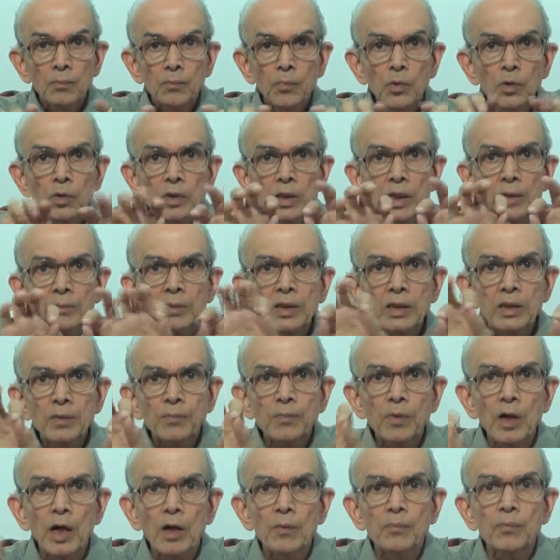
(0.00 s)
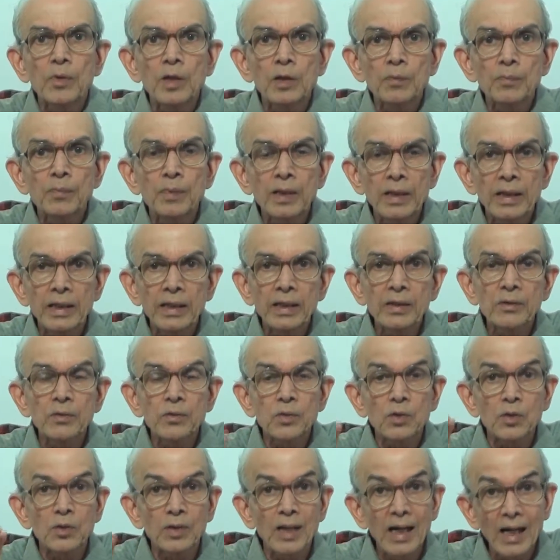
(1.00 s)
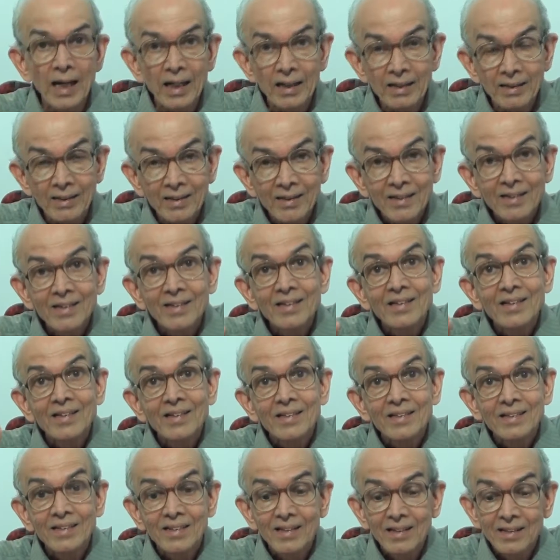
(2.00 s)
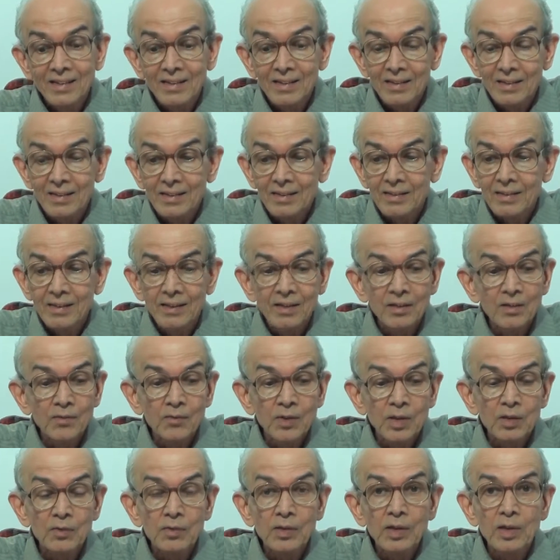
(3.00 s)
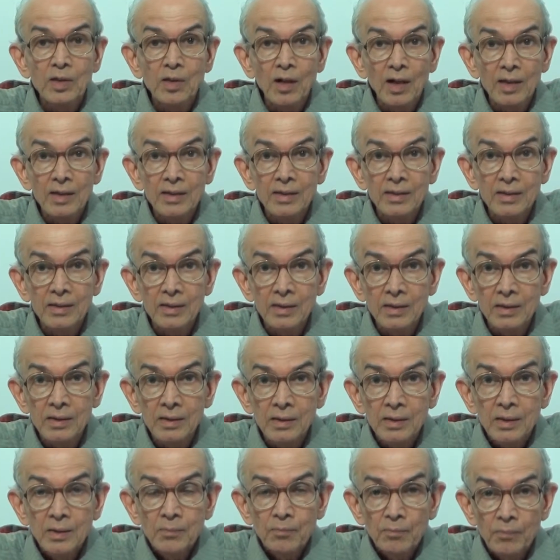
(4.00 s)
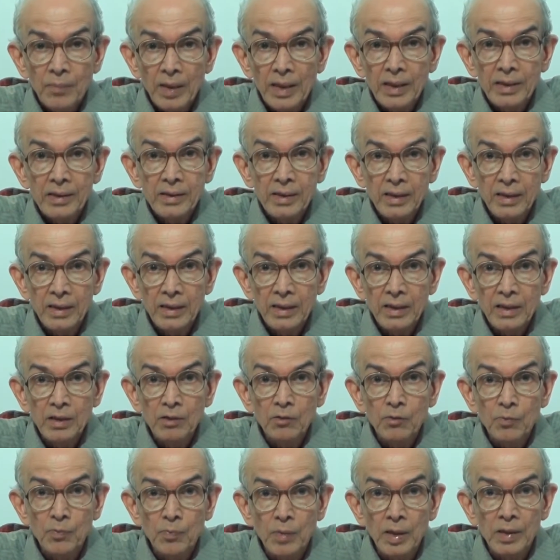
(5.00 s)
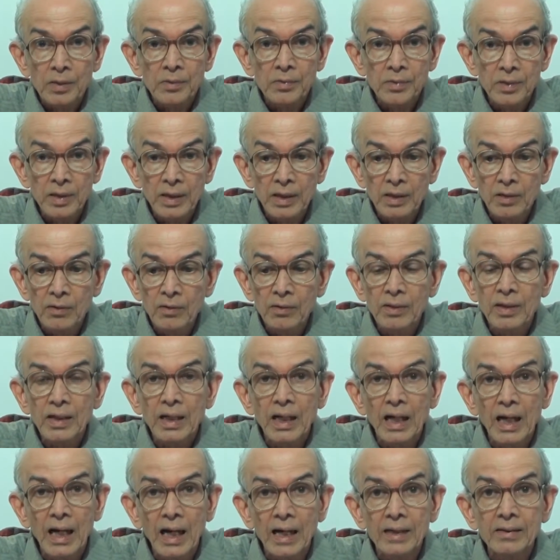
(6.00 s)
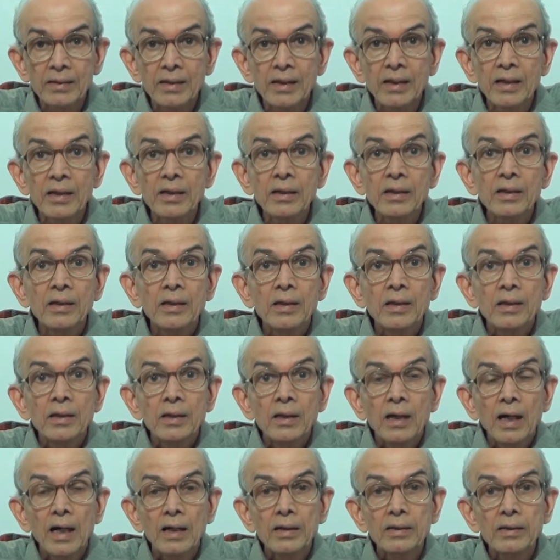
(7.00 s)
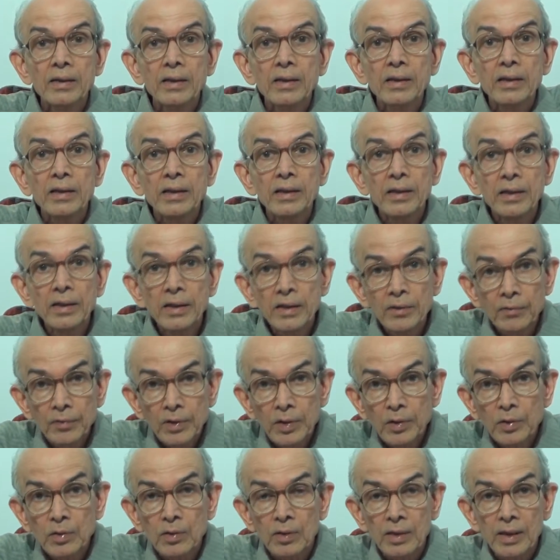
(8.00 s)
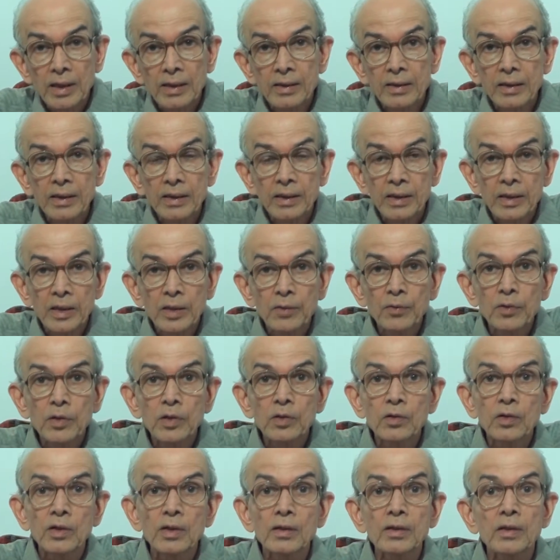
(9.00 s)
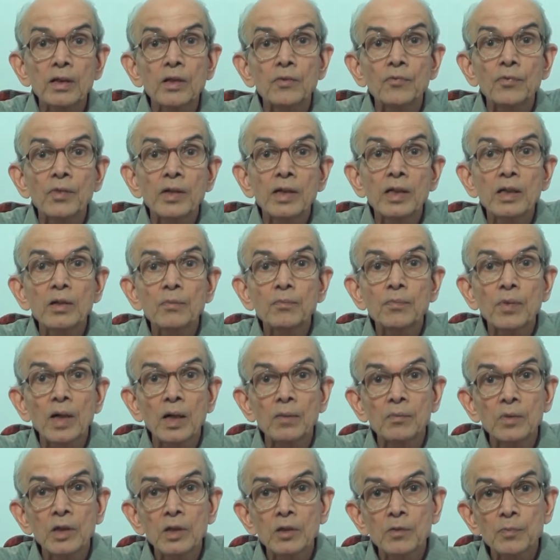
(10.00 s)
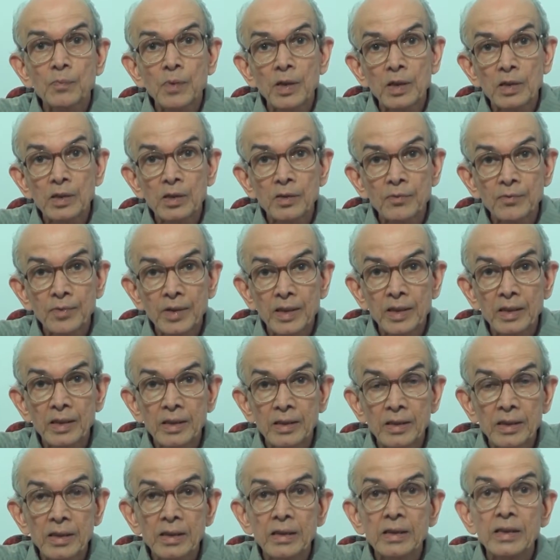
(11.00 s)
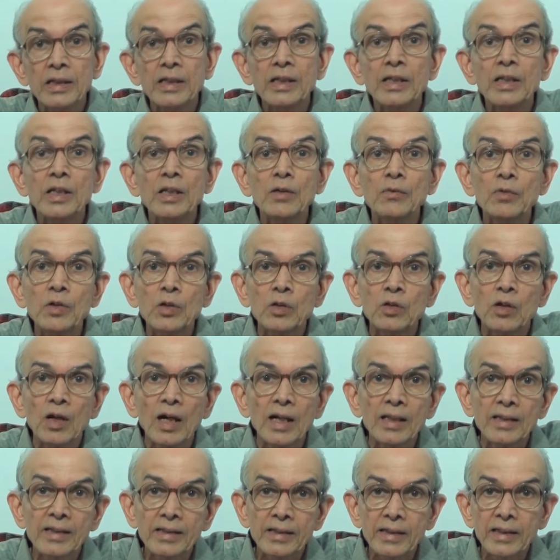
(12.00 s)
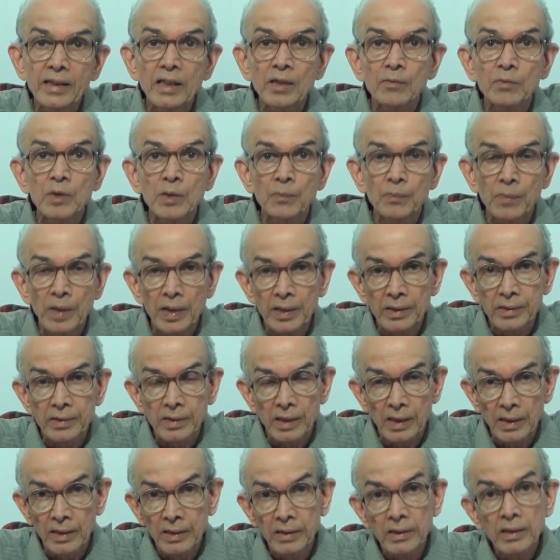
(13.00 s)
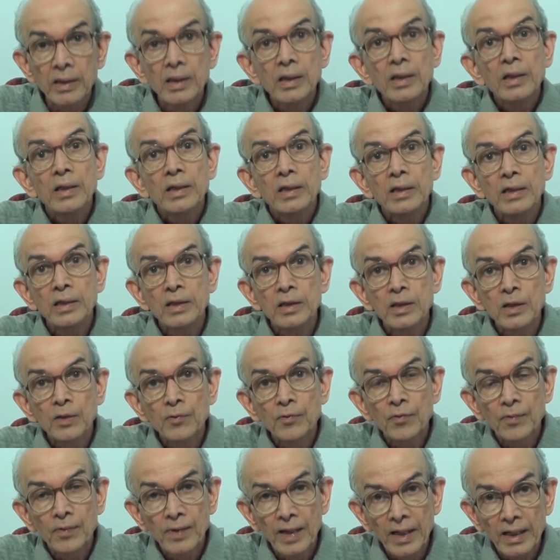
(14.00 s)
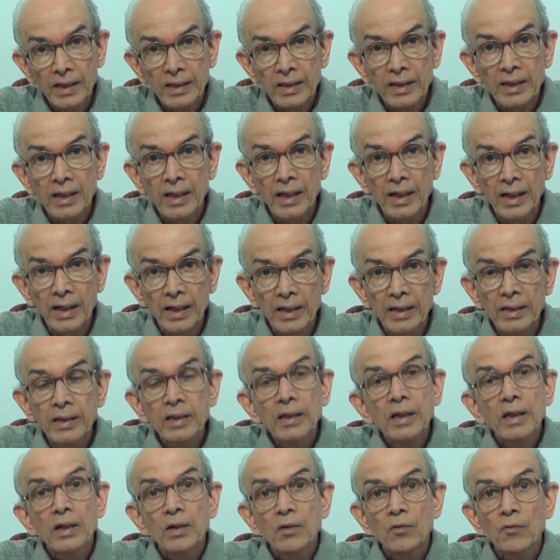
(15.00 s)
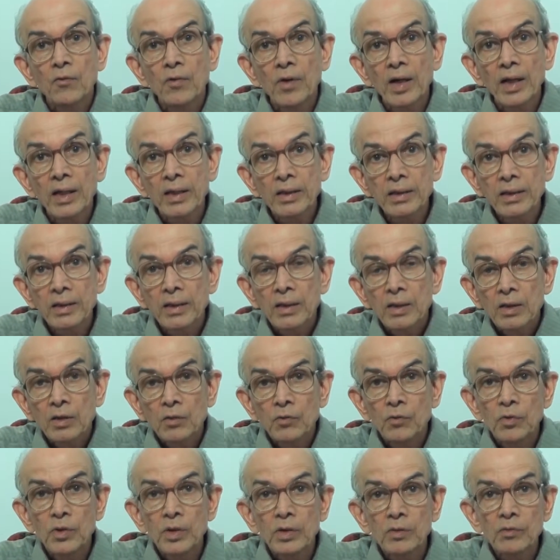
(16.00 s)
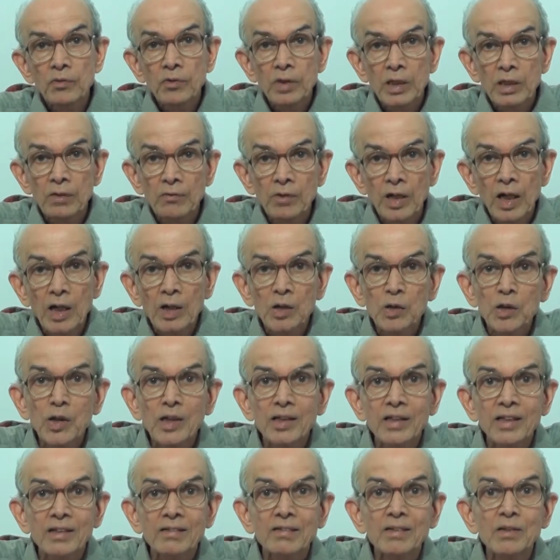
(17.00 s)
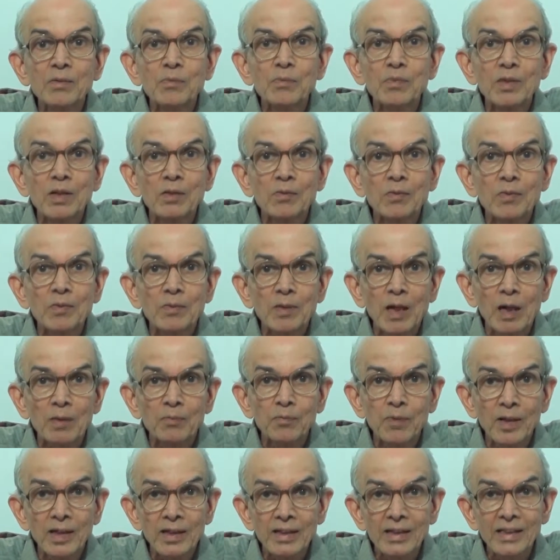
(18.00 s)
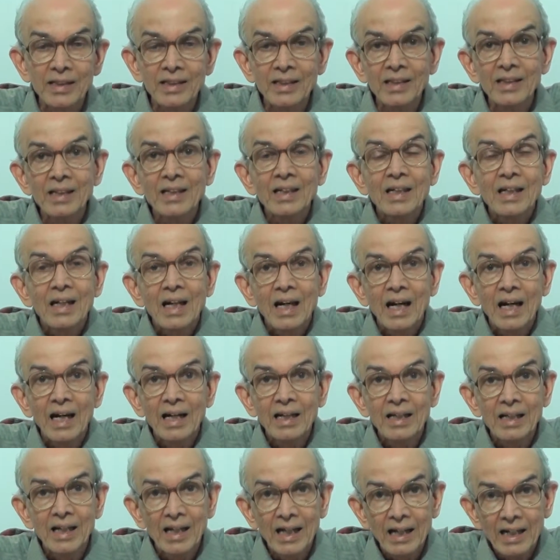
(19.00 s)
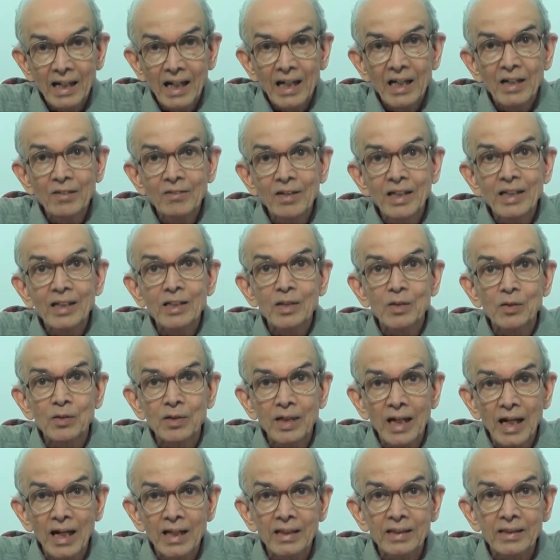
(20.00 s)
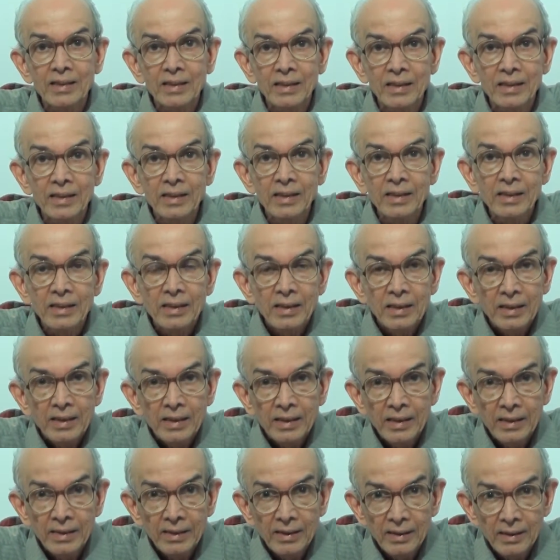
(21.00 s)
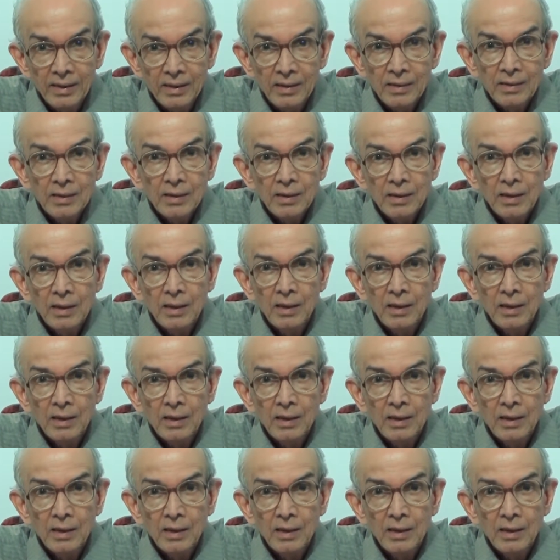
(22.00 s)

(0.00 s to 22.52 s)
put them in the proper place so that the what we call as the patient is perceived as an individual suffering from a specific disease. Individuality of the patient is reflected when we evaluate the symptoms properly and arrive at totality in a